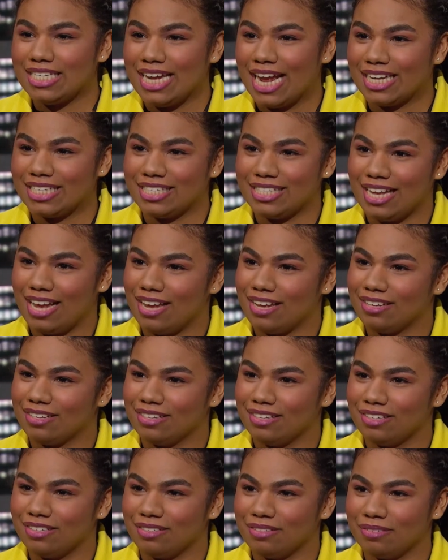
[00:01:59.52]
dancing,
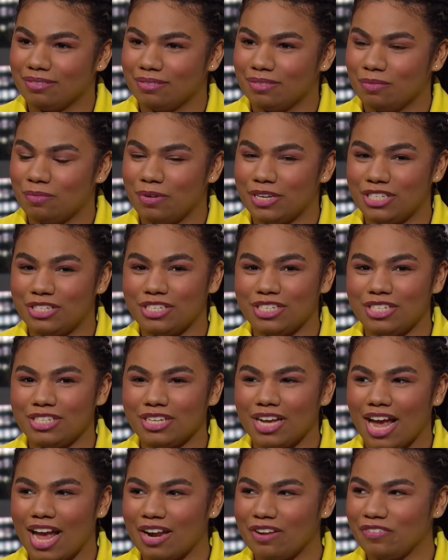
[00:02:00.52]
which is
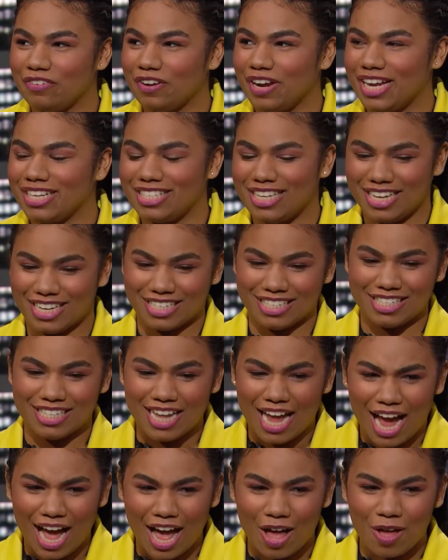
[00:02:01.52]
kind of crazy because
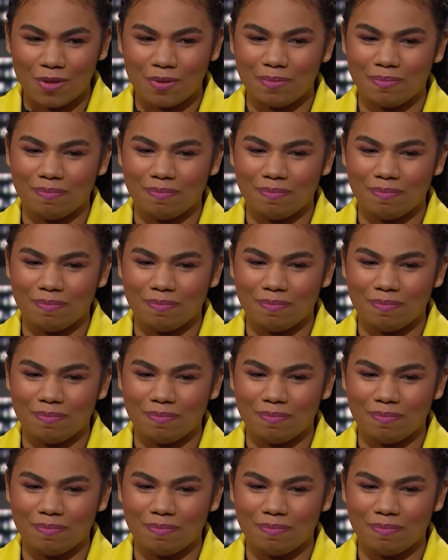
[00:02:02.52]
now